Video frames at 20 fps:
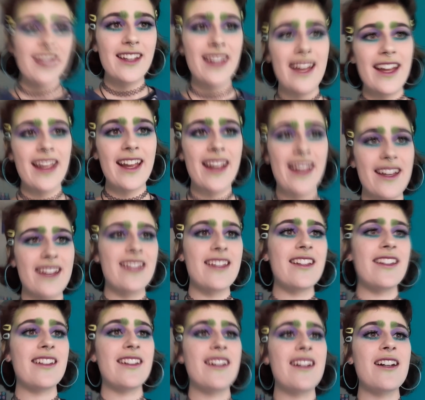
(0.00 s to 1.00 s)
a
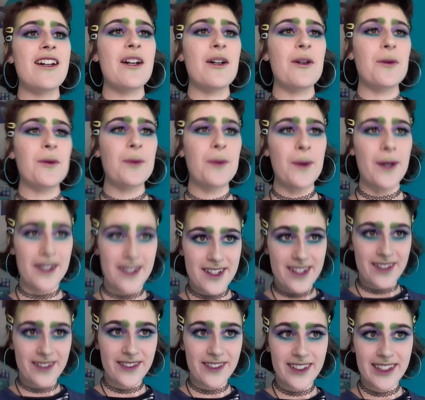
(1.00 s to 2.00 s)

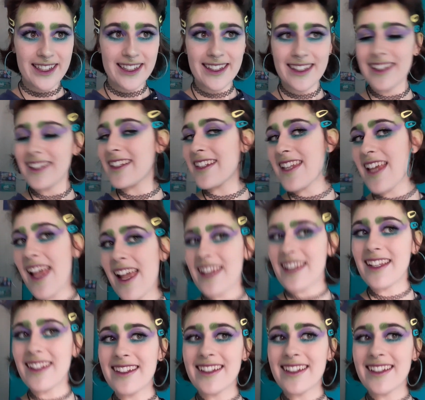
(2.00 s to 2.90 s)
wonderful little day.